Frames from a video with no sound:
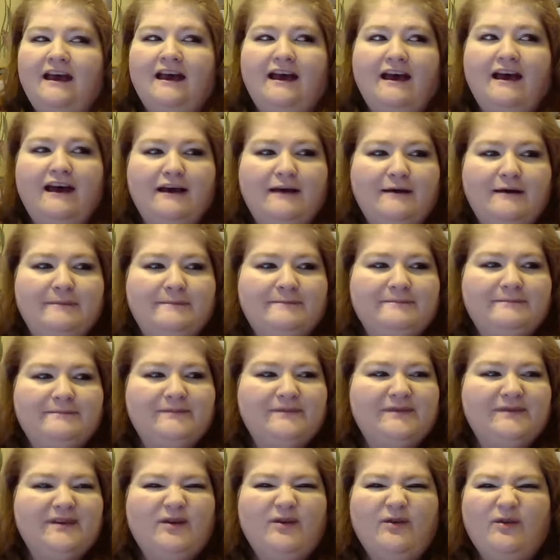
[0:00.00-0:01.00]
Um,
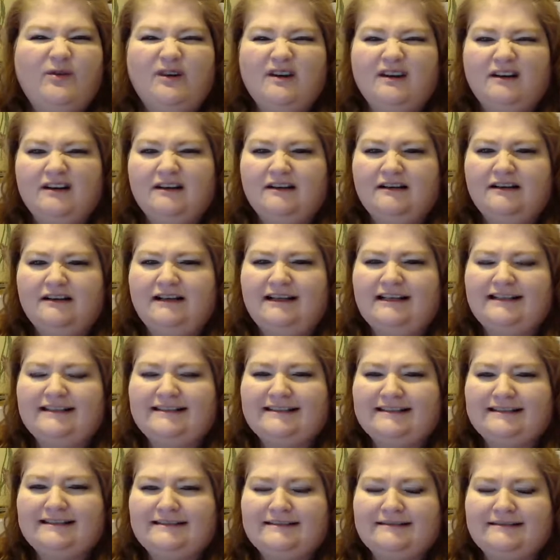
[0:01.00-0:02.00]
or
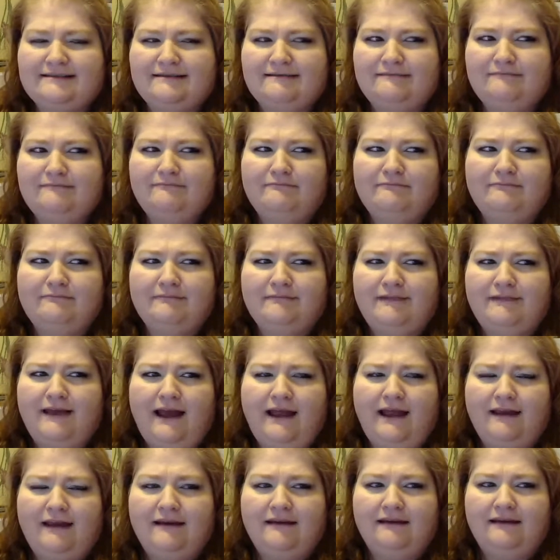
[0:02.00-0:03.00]
it's
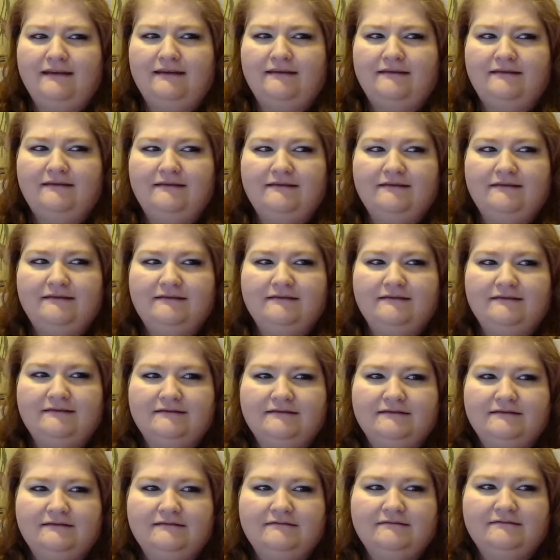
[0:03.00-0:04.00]
like
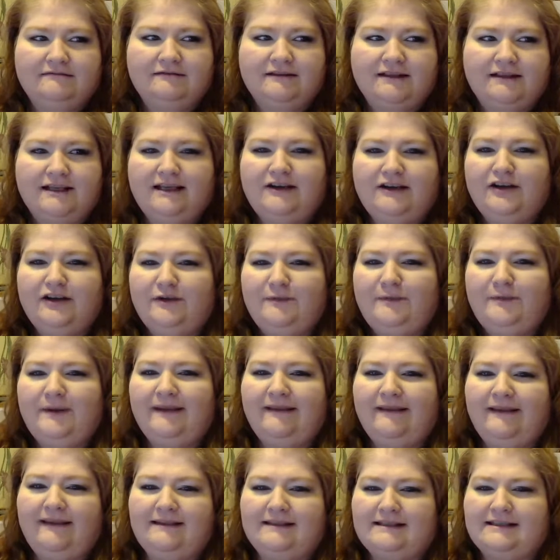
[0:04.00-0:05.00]
it could be
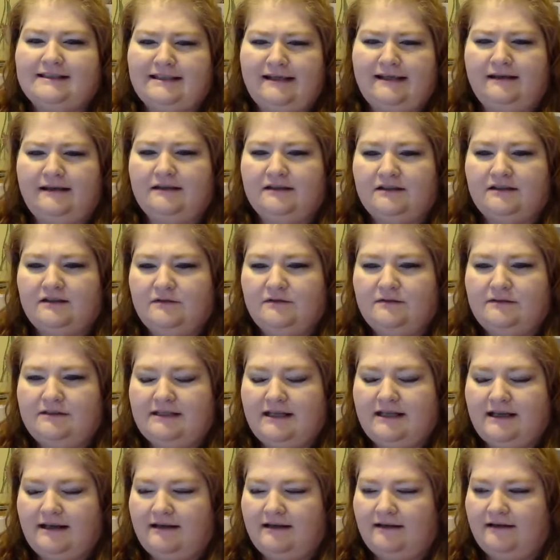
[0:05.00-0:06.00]
like the second
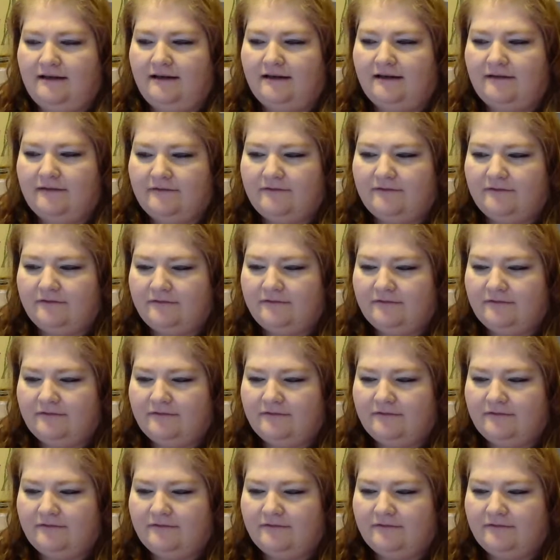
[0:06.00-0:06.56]
Tuesday of